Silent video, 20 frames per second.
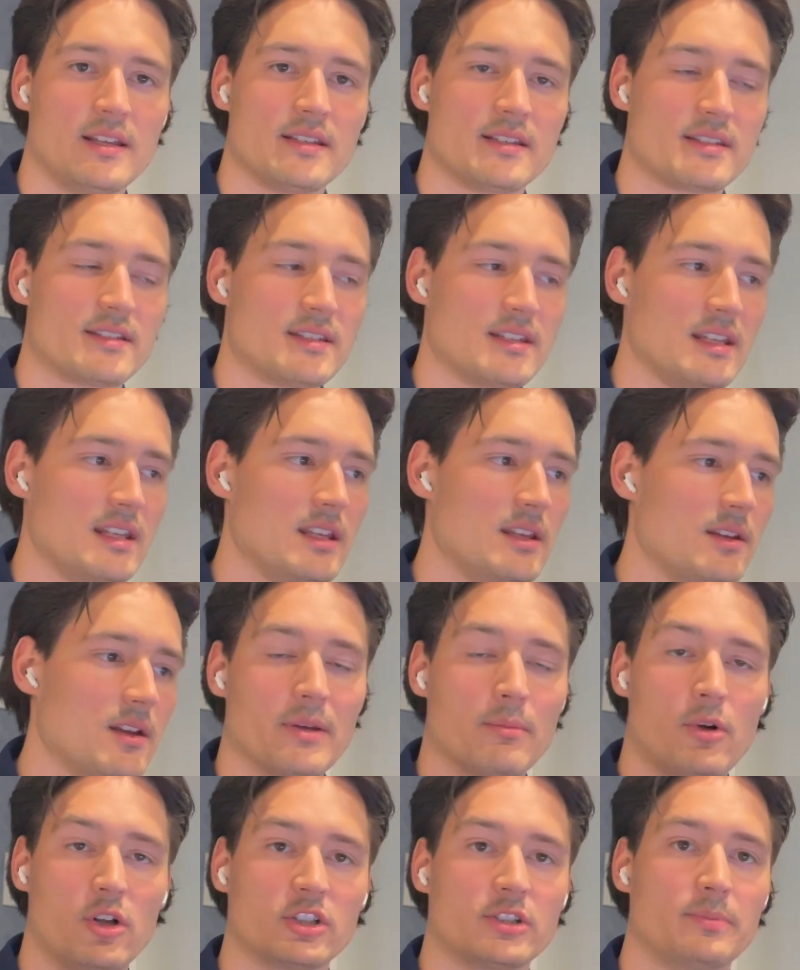see the
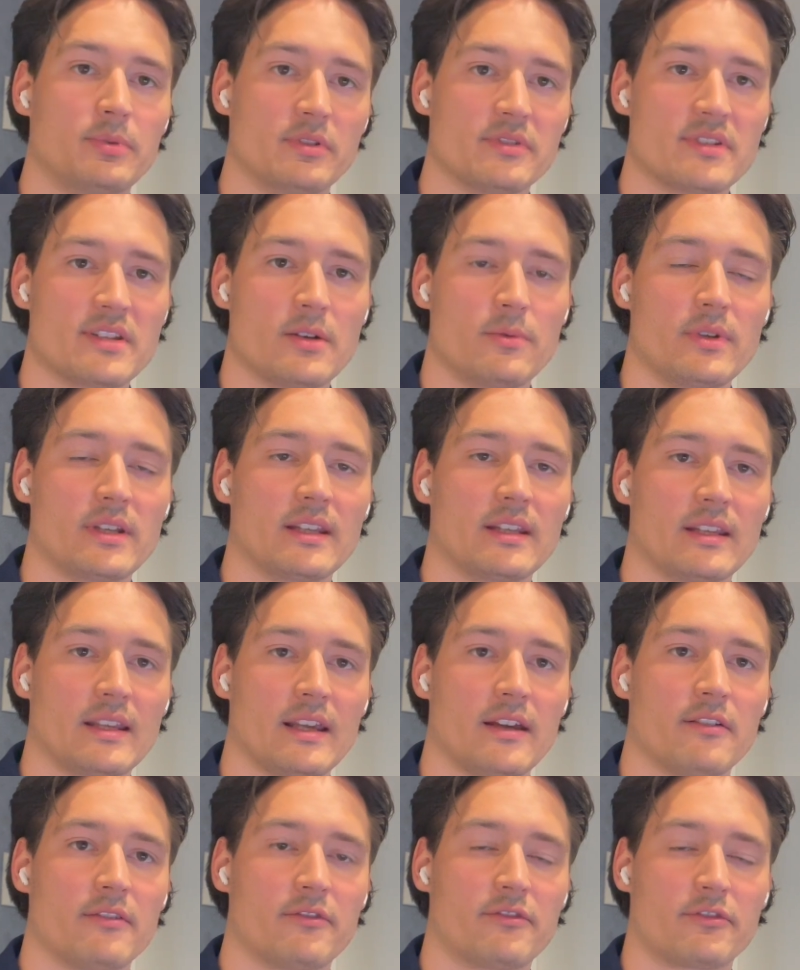multiples that we can
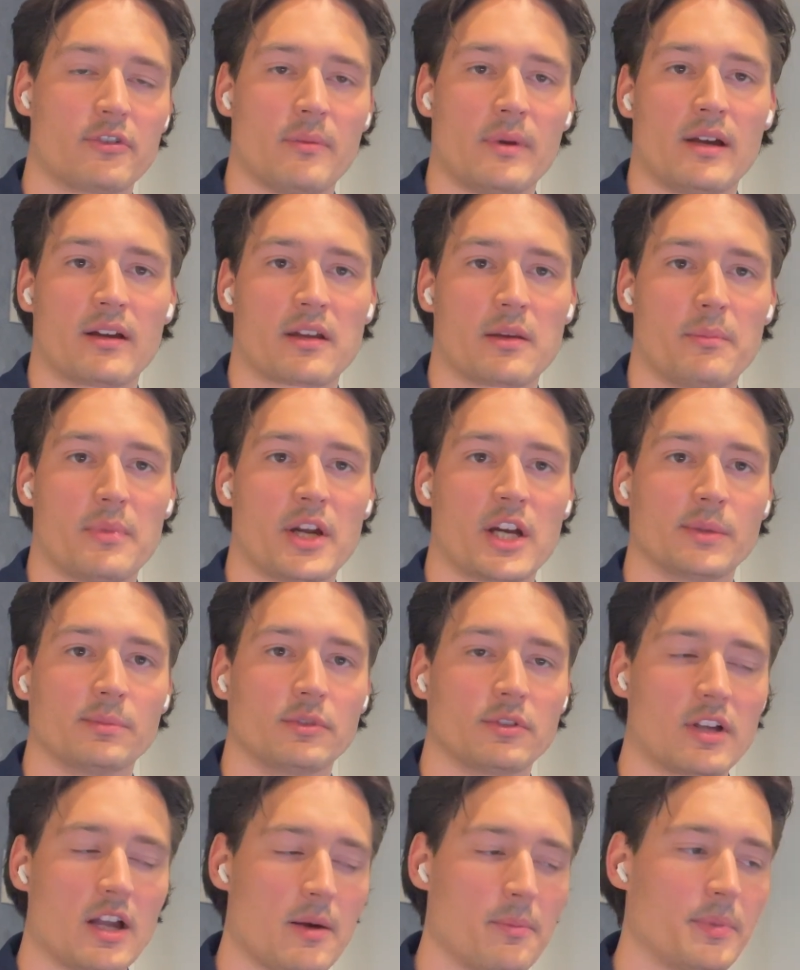get from our comparable
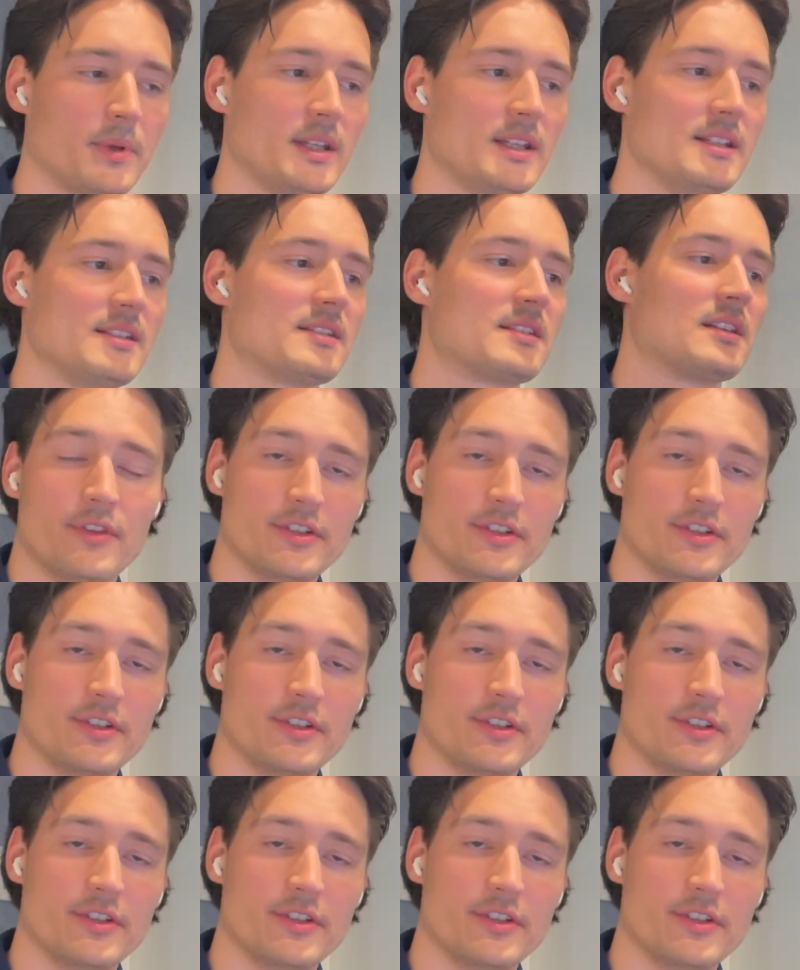companies.